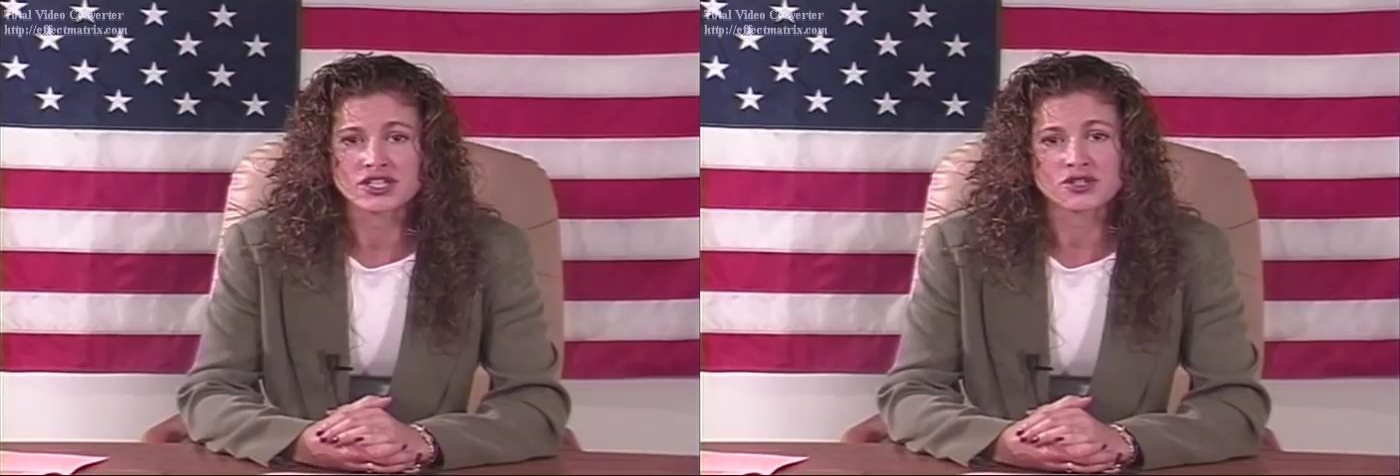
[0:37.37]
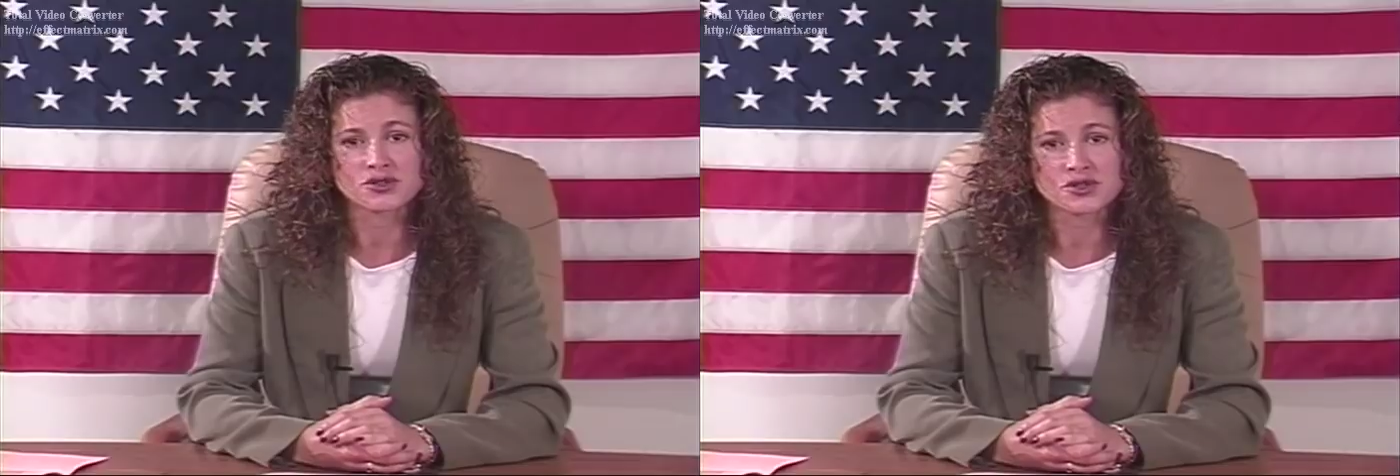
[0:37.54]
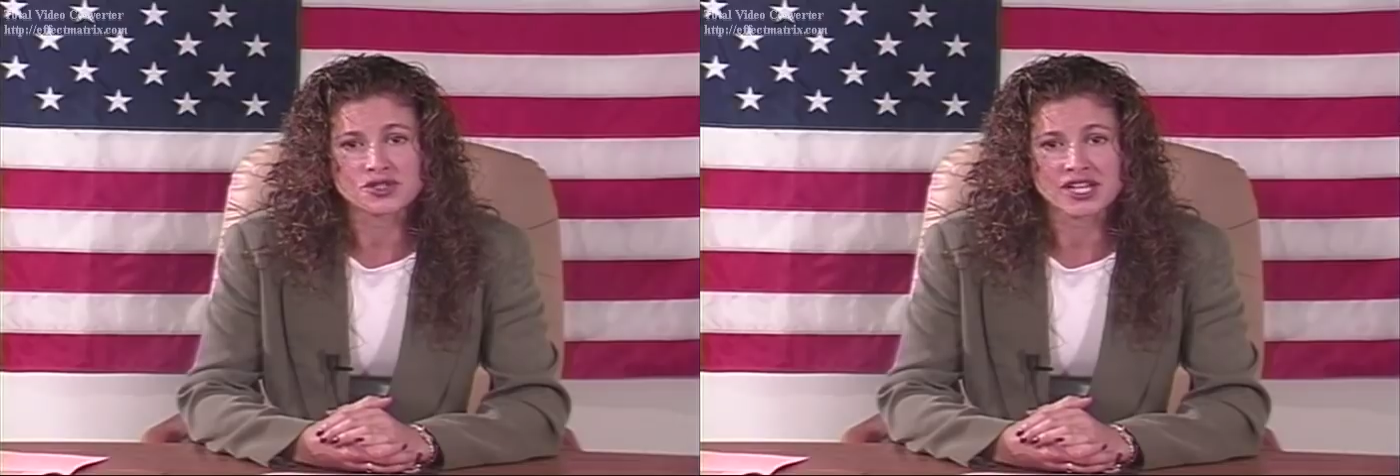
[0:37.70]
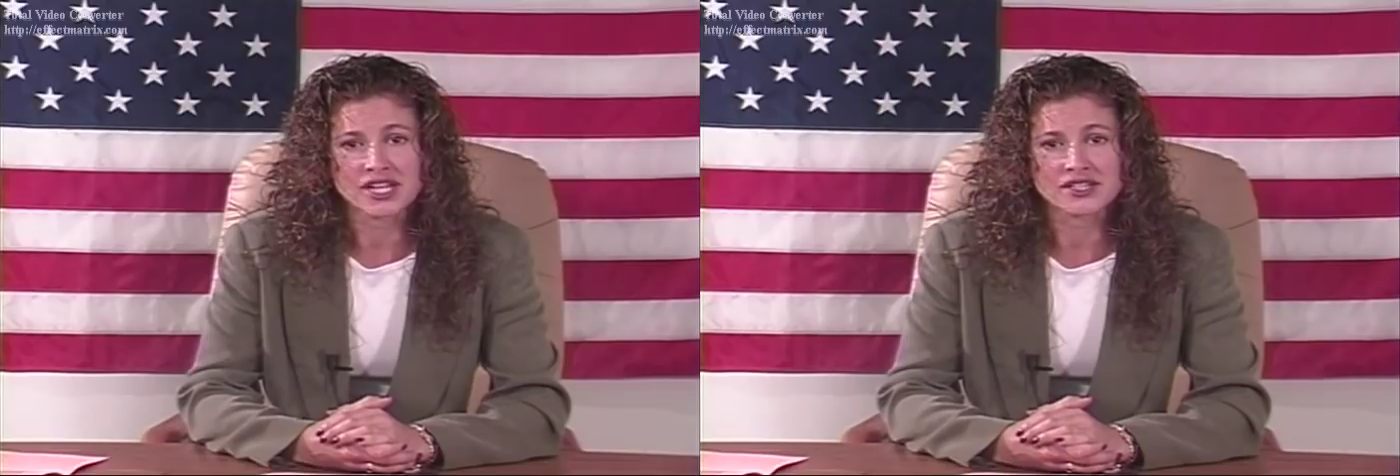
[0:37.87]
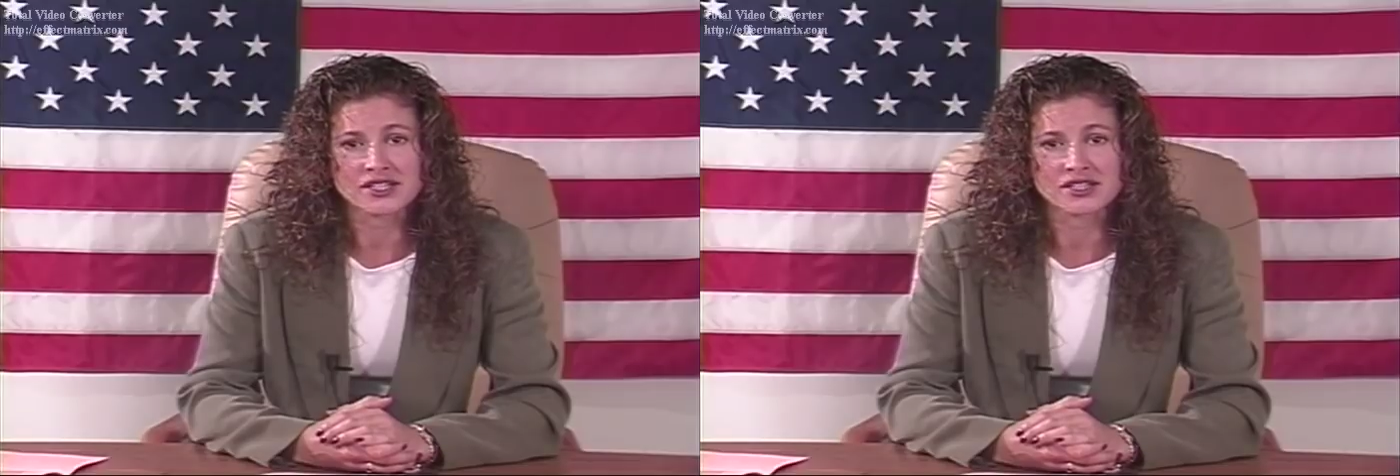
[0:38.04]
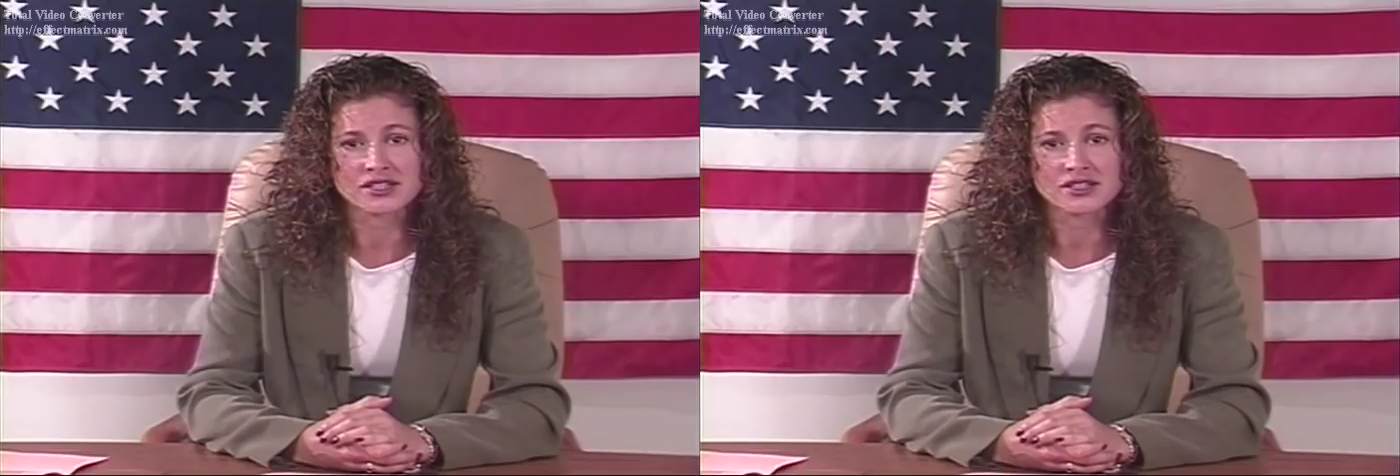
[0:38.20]

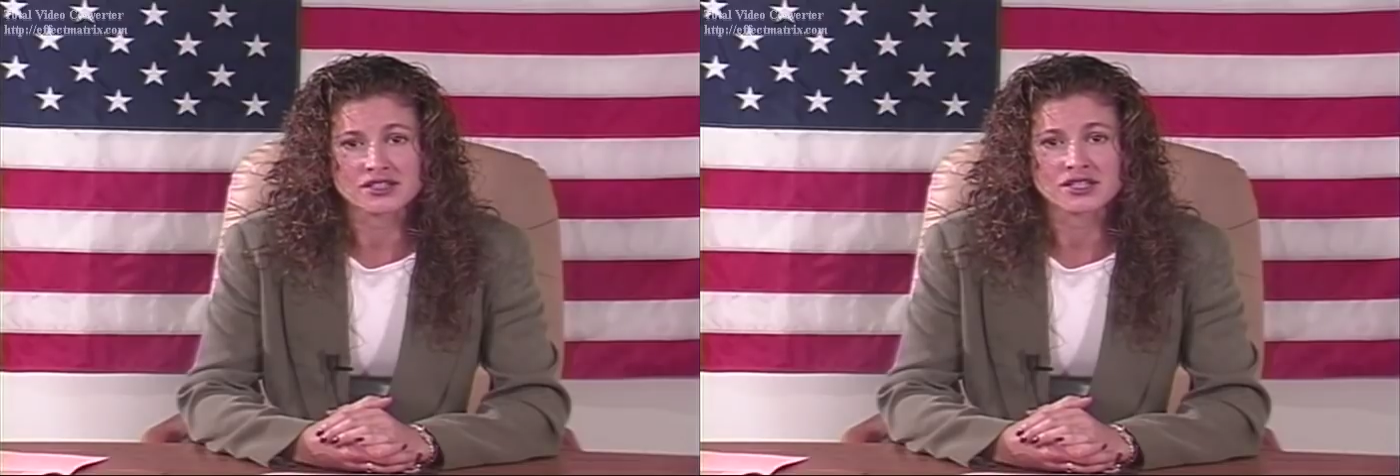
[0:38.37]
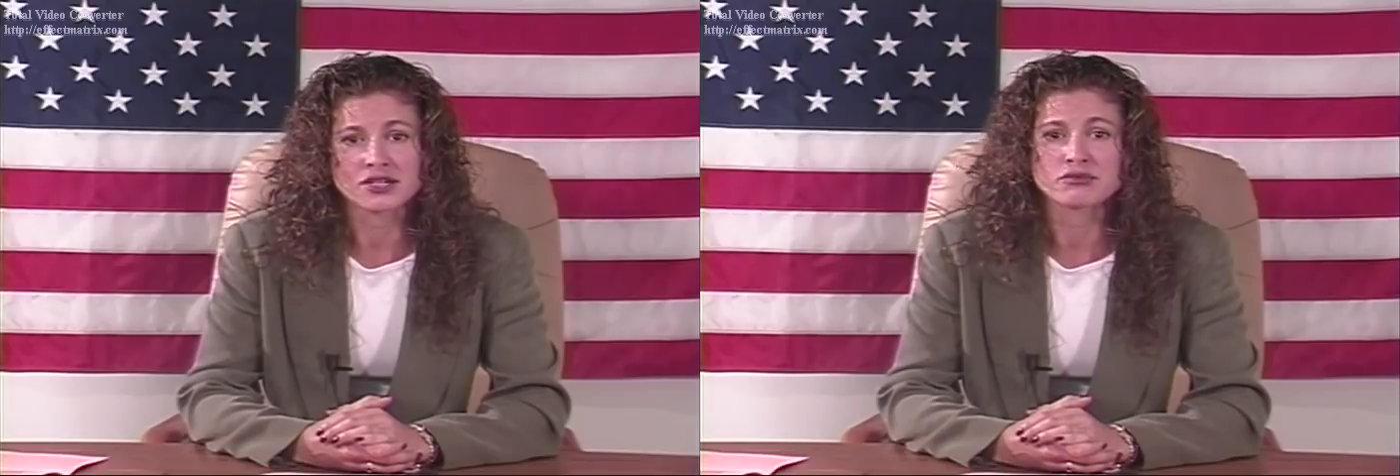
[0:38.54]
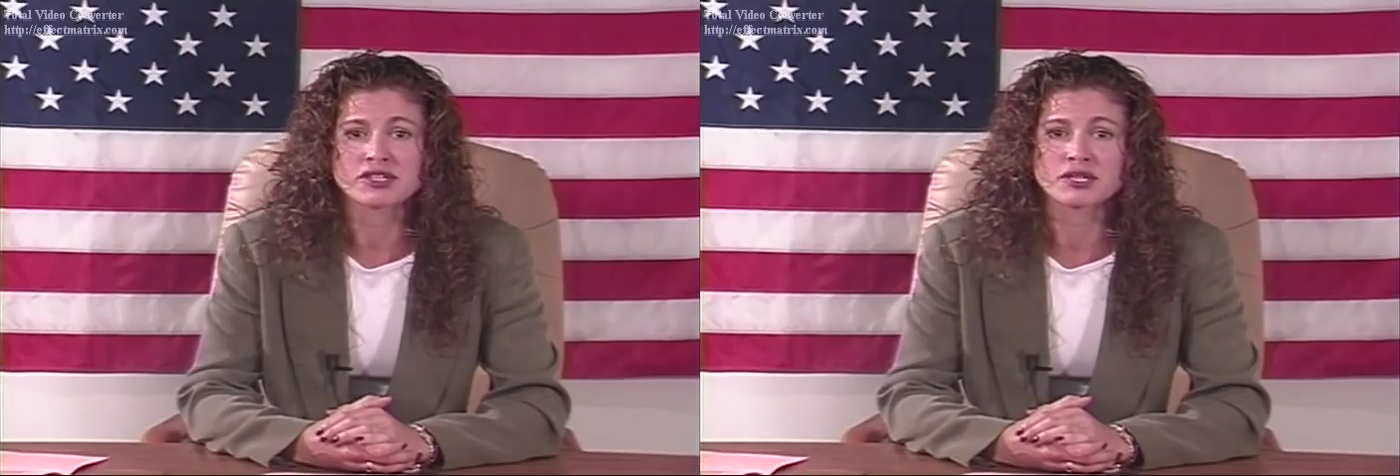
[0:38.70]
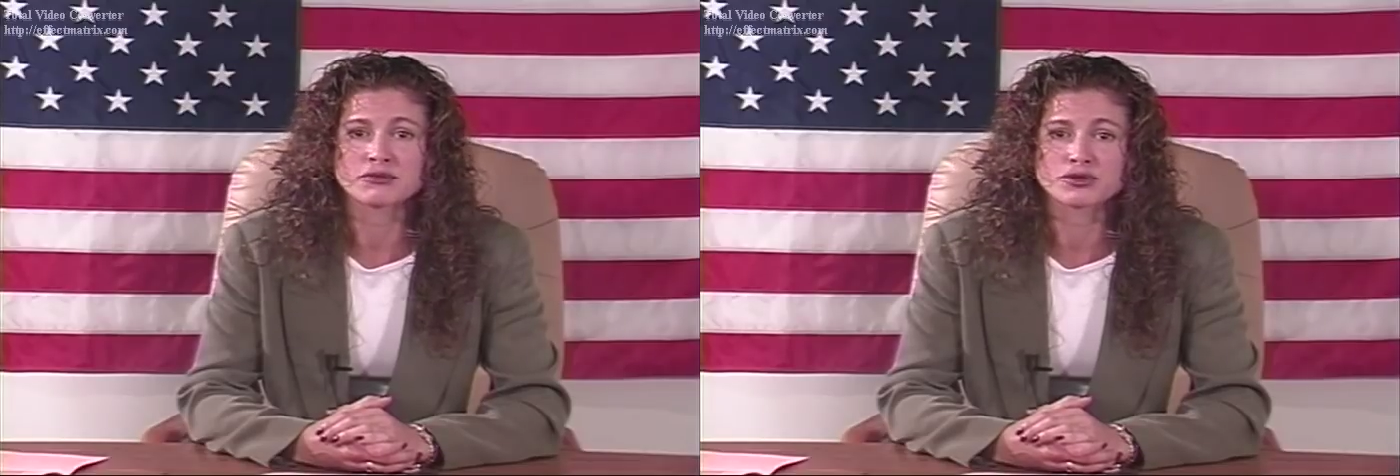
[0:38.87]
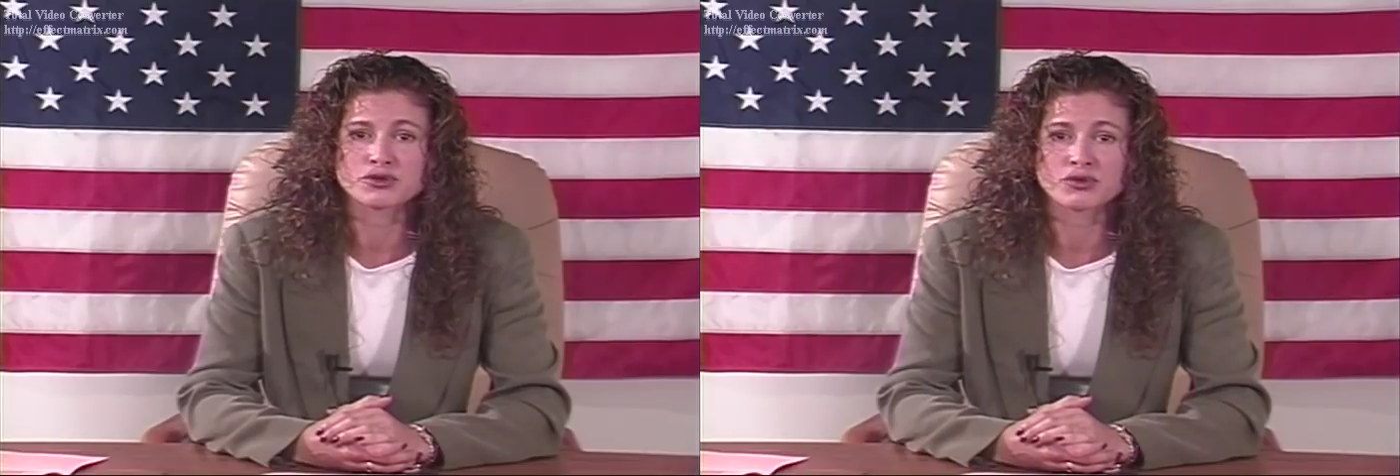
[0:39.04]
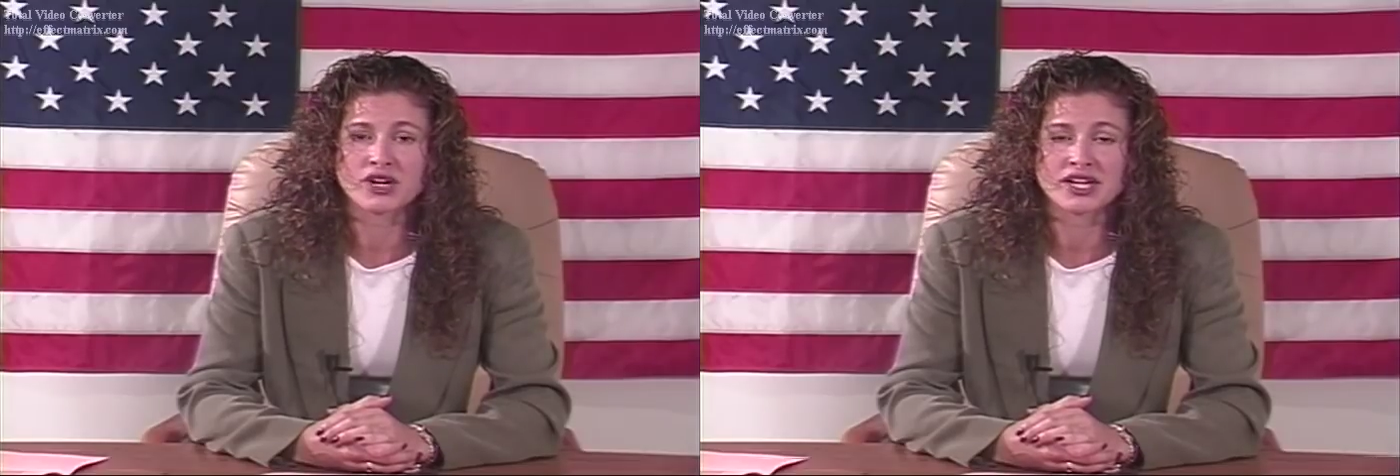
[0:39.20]
understanding and being able to
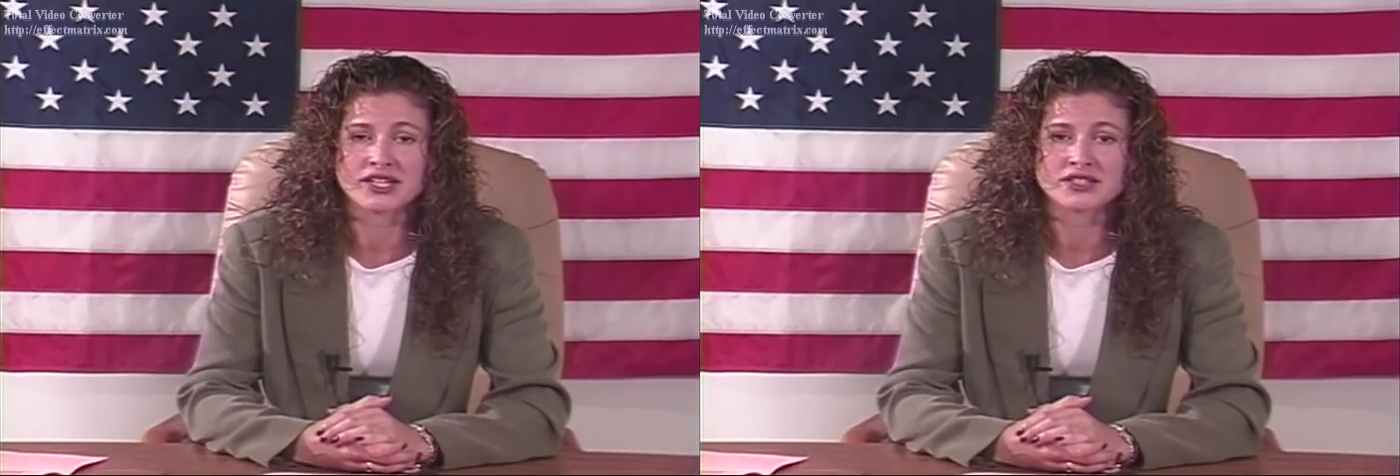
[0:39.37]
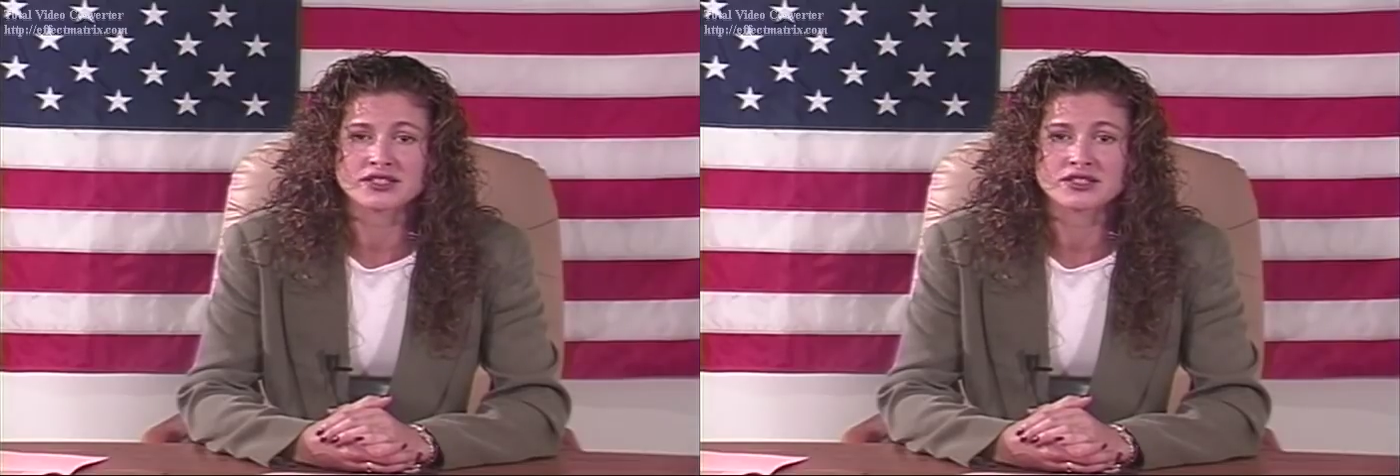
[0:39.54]
write